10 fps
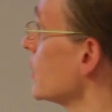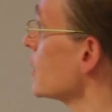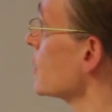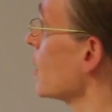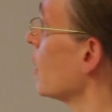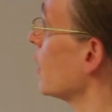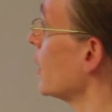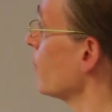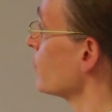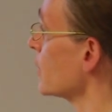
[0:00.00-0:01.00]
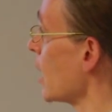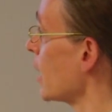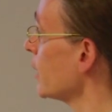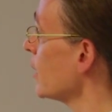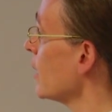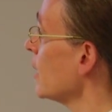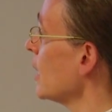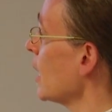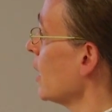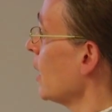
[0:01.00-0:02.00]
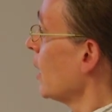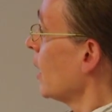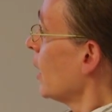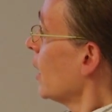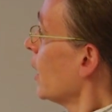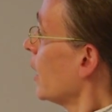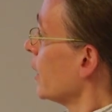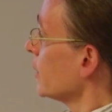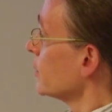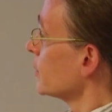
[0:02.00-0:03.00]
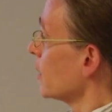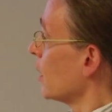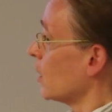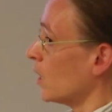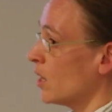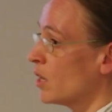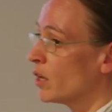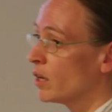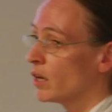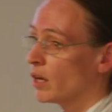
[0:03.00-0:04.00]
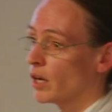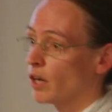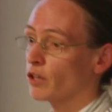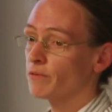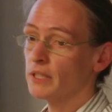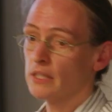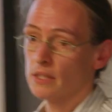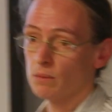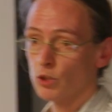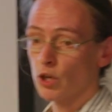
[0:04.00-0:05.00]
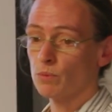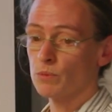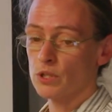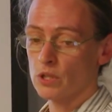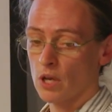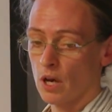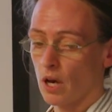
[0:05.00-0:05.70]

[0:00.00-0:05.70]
this left side. And a lot of these symptoms